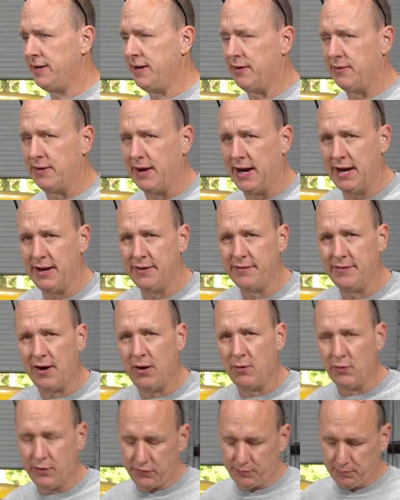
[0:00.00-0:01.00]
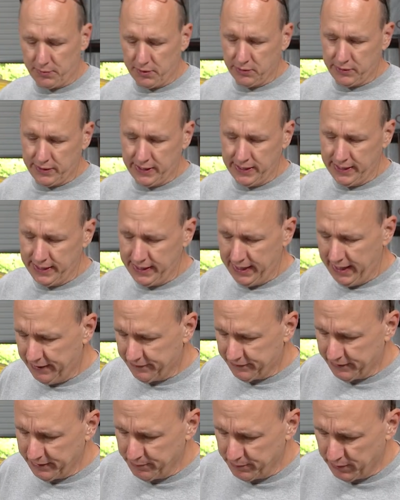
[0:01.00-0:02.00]
Now, I have always broken in
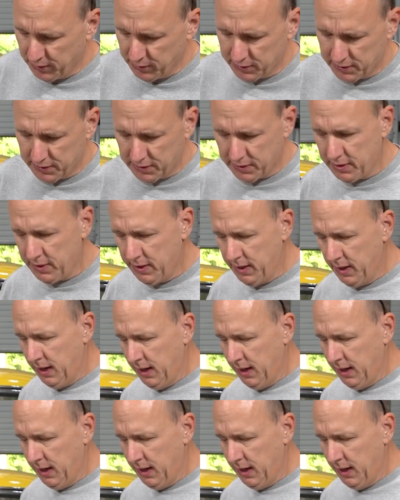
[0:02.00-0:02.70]
every motor